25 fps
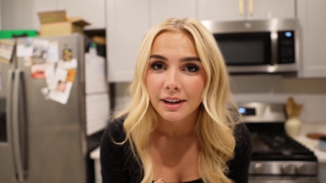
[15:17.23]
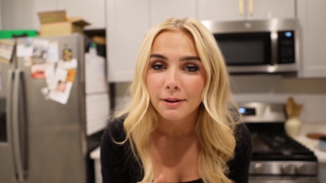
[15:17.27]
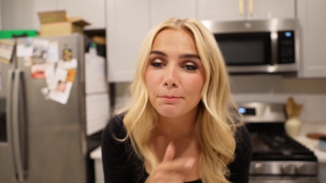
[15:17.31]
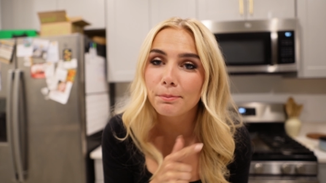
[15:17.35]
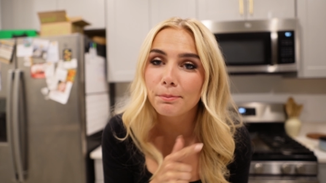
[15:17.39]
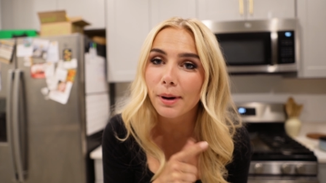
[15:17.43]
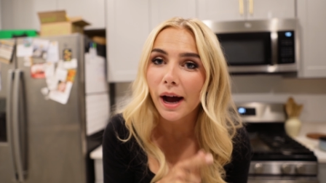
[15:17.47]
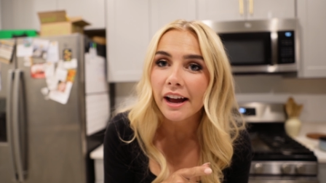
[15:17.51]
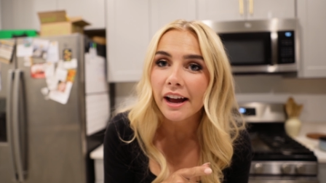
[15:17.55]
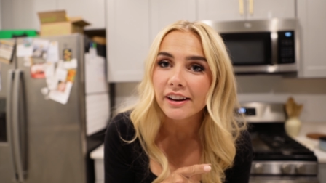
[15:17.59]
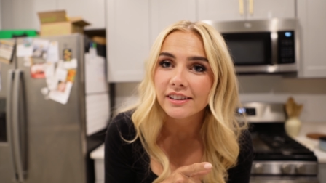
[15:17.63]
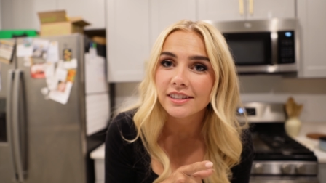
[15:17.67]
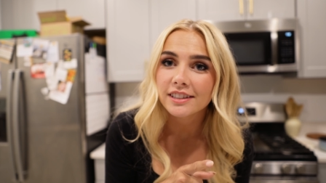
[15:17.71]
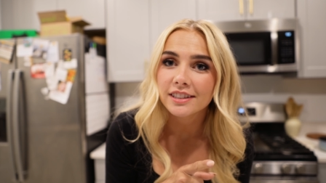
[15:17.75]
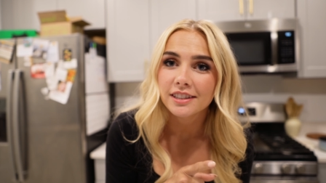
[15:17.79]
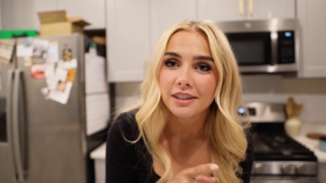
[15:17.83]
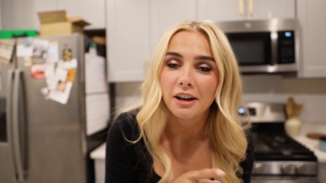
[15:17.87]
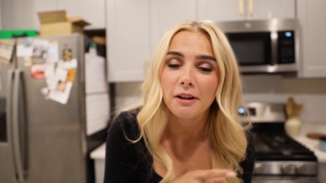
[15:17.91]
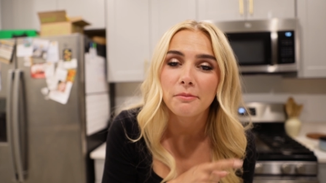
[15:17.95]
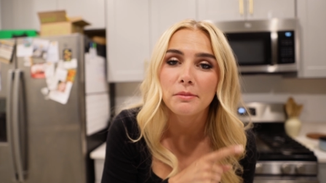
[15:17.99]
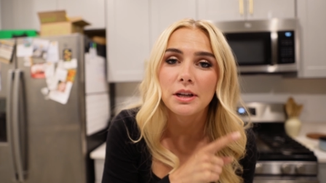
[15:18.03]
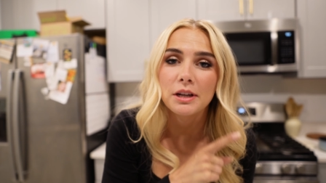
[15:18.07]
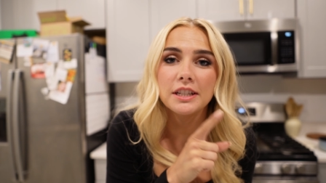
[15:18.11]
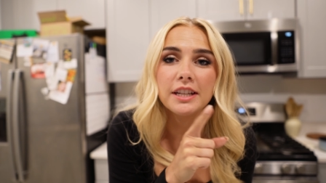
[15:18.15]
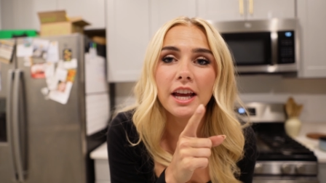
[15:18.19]
but
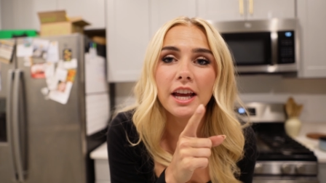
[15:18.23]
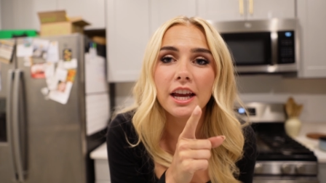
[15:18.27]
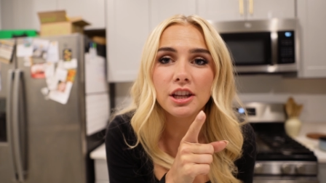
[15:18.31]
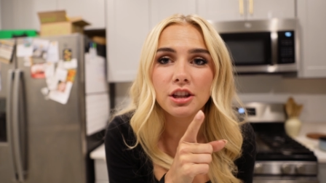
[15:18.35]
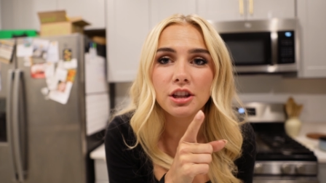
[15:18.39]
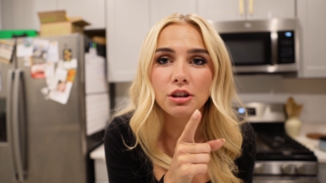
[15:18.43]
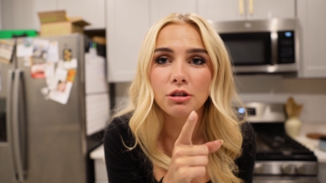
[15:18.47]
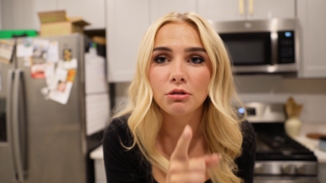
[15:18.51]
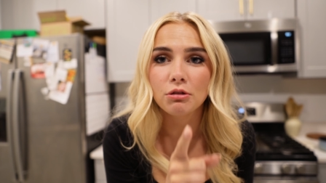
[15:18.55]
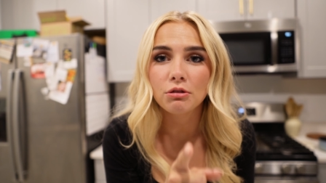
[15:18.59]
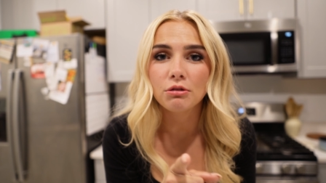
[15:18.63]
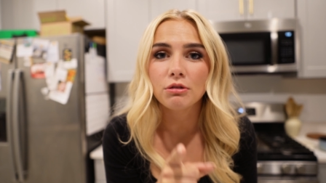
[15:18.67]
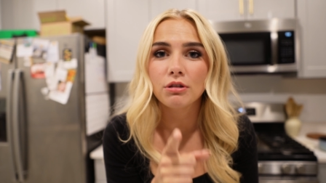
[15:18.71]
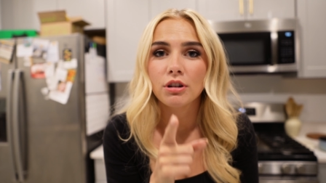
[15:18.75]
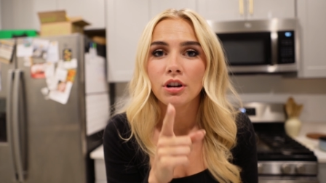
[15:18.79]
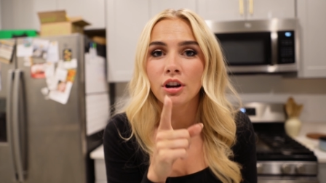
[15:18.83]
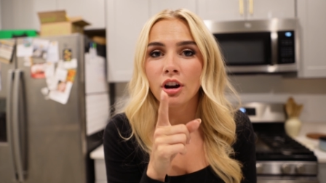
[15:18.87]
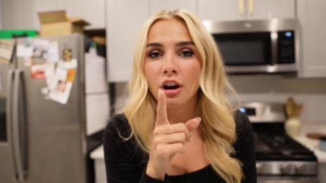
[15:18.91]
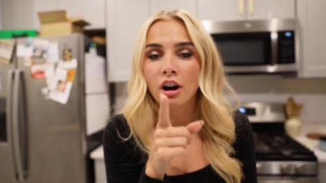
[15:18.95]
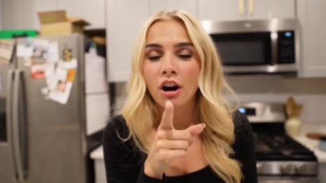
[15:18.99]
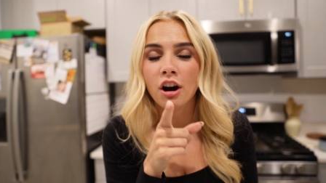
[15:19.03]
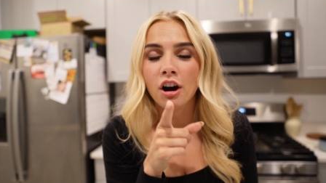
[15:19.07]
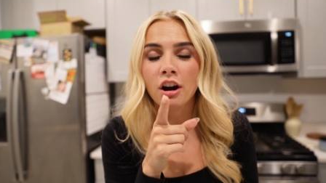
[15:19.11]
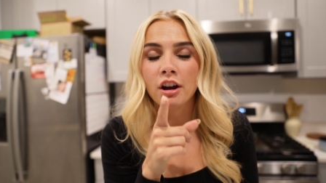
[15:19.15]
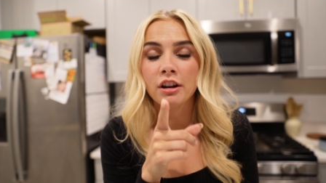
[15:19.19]
I'm gonna take you
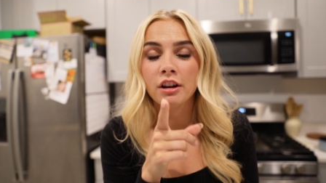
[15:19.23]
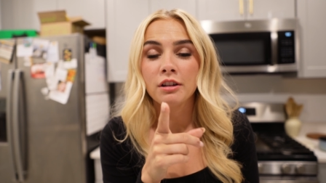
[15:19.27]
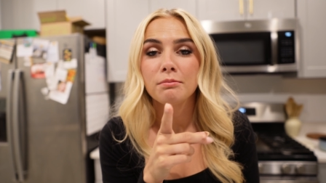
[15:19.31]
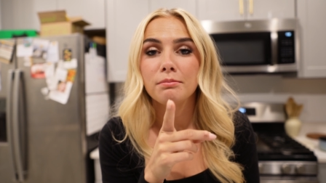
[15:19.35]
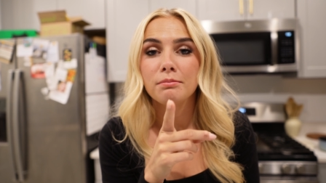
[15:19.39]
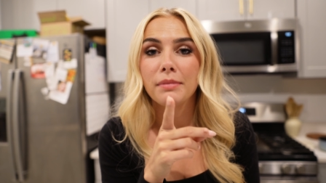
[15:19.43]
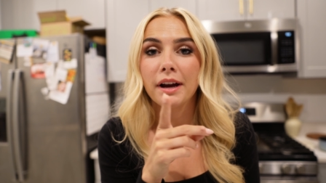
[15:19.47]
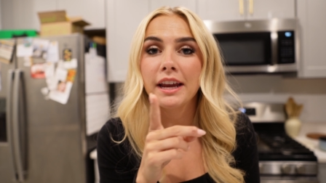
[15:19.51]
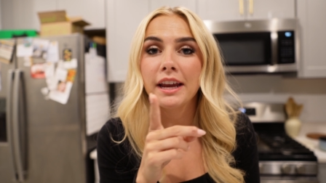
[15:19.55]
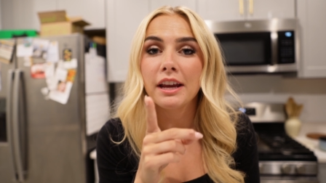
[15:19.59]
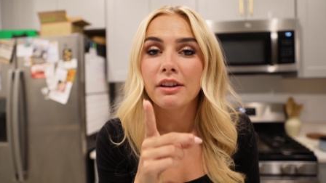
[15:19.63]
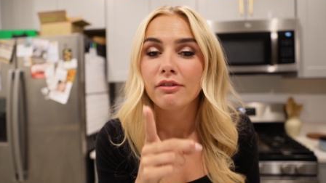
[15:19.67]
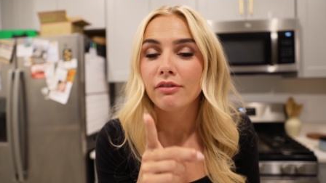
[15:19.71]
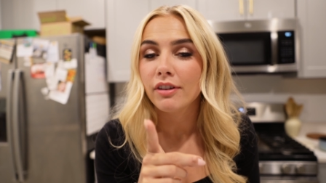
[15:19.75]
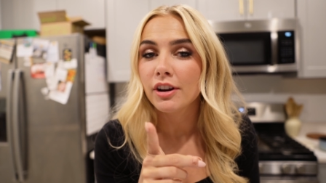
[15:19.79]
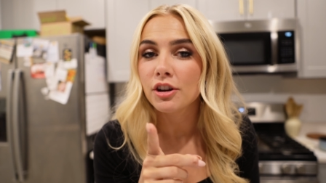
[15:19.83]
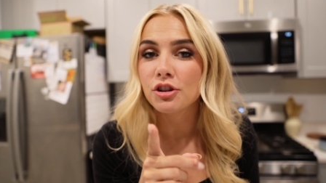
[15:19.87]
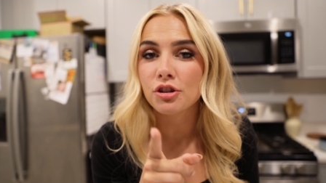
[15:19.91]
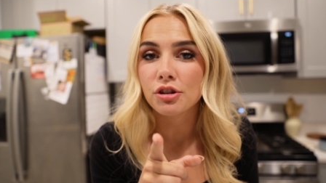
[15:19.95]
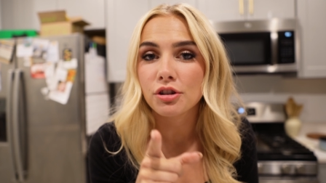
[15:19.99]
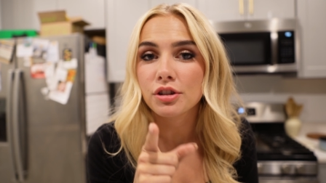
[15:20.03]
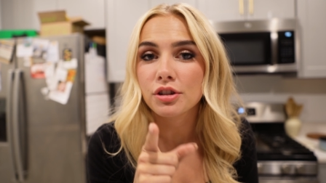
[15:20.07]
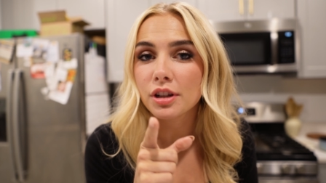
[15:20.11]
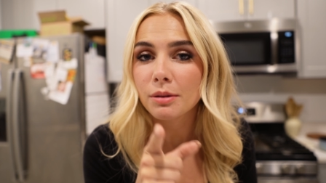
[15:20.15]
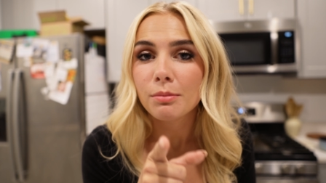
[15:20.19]
on my
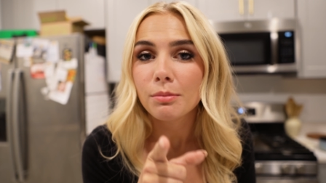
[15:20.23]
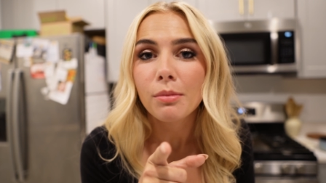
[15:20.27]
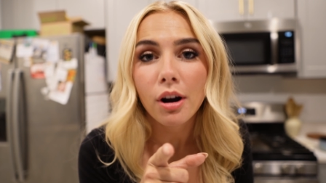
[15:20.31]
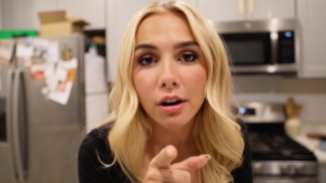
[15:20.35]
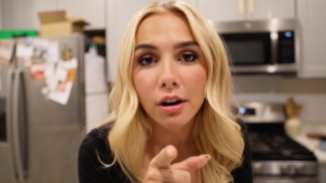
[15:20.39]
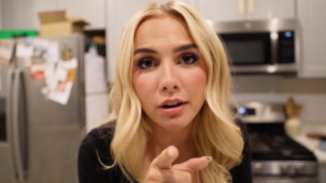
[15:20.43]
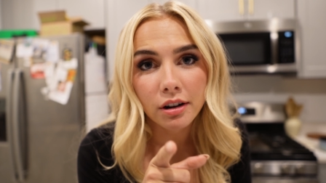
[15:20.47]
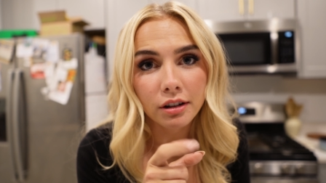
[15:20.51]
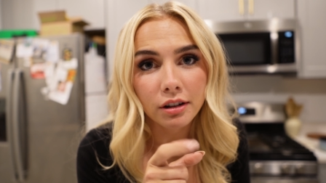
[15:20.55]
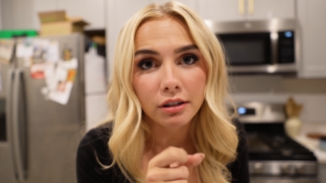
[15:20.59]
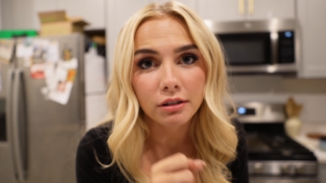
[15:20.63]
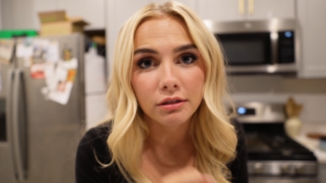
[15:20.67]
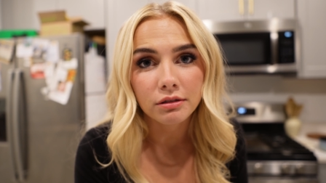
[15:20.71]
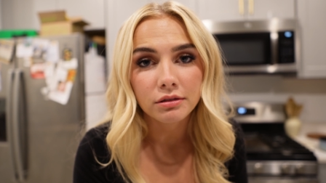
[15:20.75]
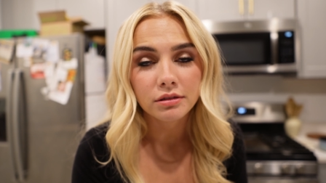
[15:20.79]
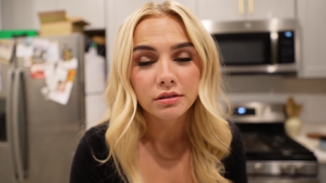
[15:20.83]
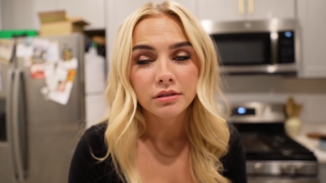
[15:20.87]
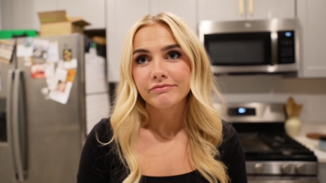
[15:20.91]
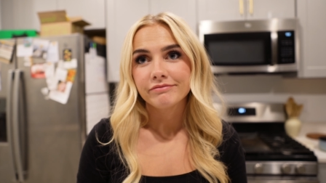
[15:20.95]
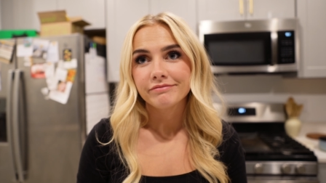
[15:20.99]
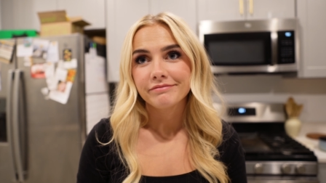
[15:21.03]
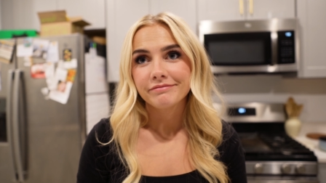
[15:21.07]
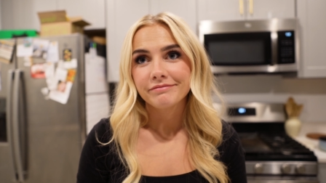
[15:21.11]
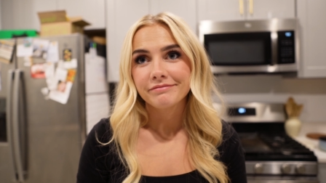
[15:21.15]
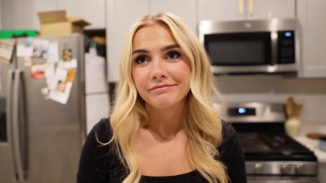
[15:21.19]
adventure tomorrow.
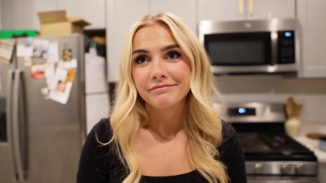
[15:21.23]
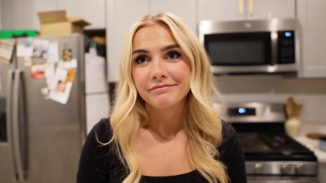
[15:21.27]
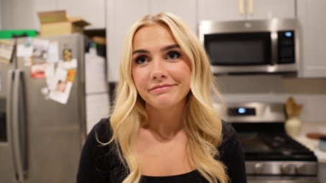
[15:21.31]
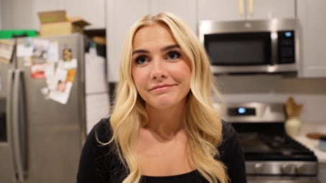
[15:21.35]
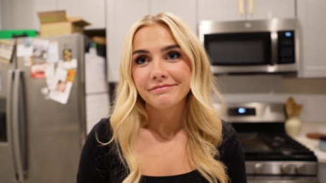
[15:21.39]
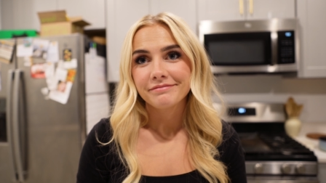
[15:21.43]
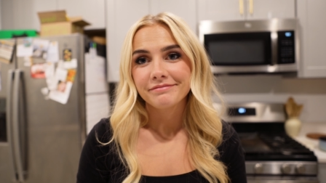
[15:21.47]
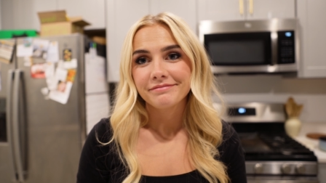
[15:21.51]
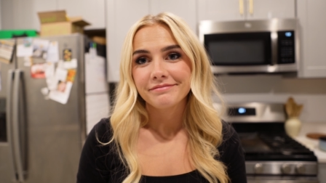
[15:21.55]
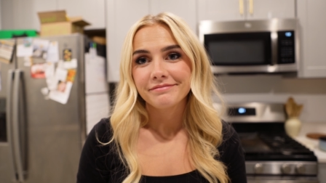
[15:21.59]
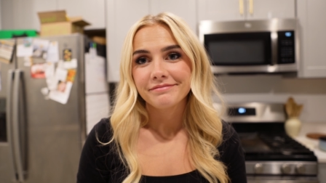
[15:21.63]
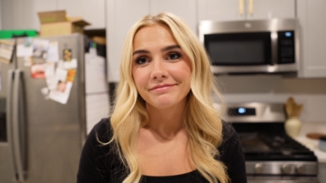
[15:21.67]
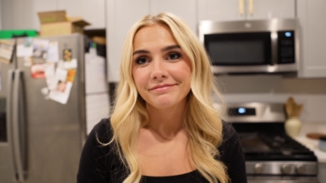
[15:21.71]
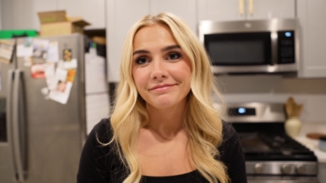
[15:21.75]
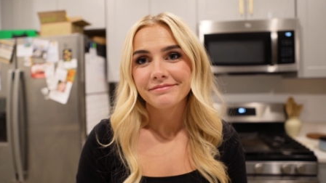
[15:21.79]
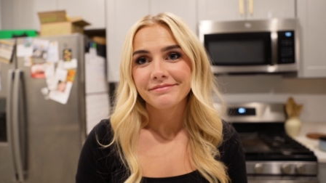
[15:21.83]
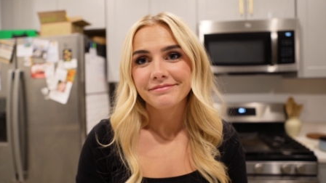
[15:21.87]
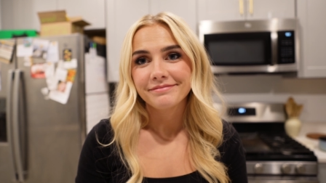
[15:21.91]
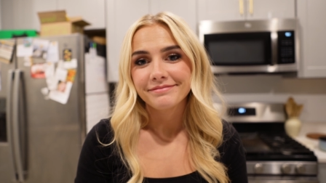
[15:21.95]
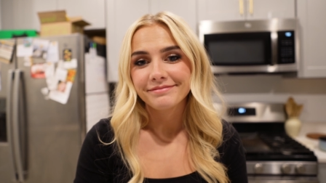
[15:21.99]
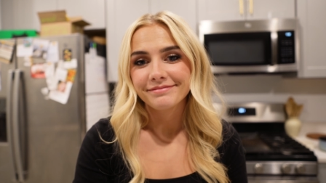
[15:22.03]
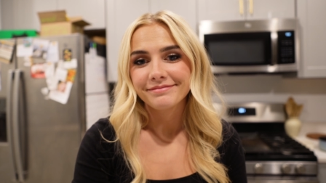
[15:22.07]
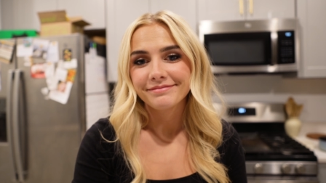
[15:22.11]
Hell yeah.